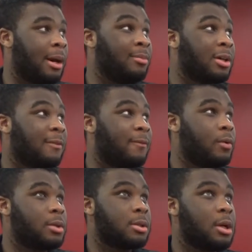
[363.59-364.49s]
I'm looking
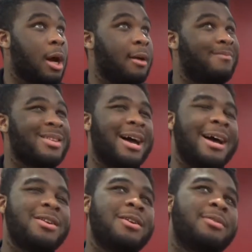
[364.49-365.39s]
forward to. I,
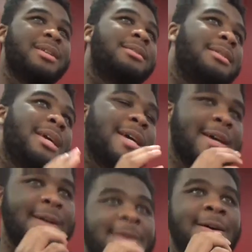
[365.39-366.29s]
I don't know. This
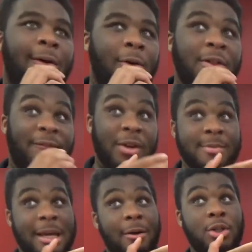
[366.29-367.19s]
year, all the
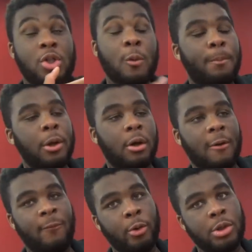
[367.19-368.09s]
films I was super
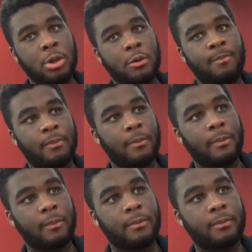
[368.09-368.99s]
looking forward to. And
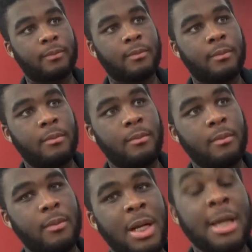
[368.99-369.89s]
Suicide Squad. Oh my
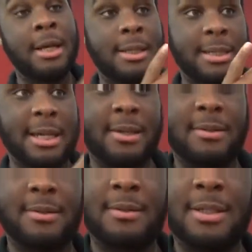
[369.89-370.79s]
god. Do you know what's
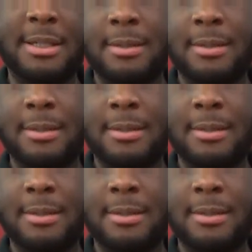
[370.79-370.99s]
strange?